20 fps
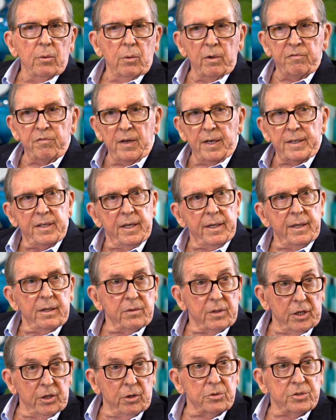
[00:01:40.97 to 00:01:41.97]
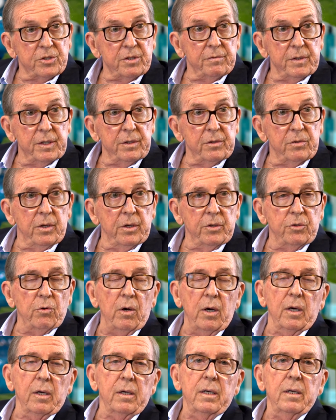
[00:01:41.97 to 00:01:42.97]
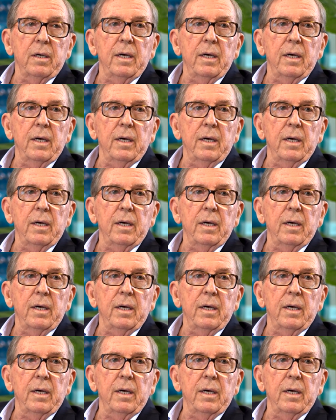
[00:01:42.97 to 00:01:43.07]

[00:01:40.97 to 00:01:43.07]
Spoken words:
reflecting the use of the drug.